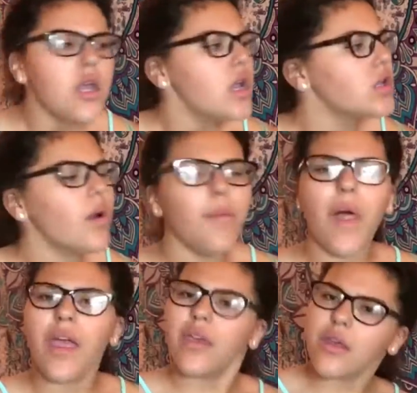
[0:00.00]
So I'm
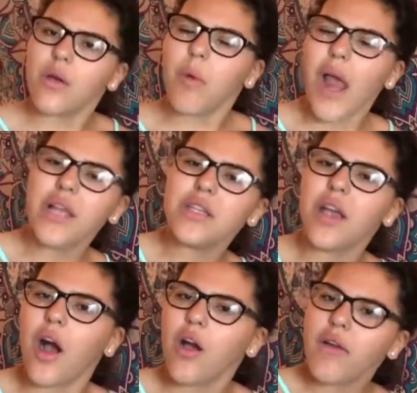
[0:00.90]
like, why does
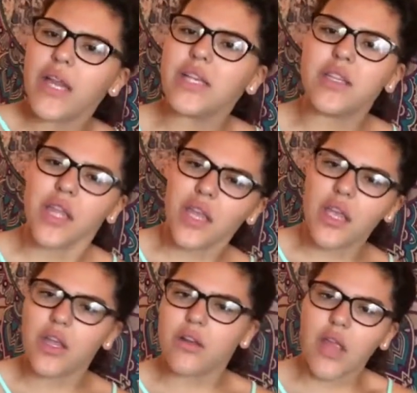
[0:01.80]
it already stink
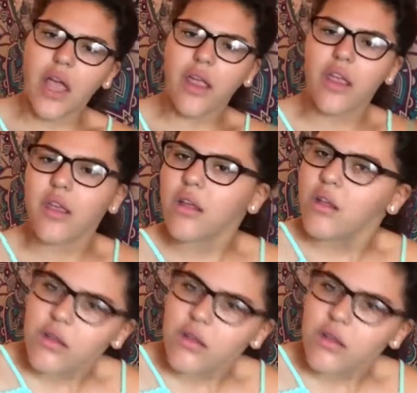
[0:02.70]
in here? Like,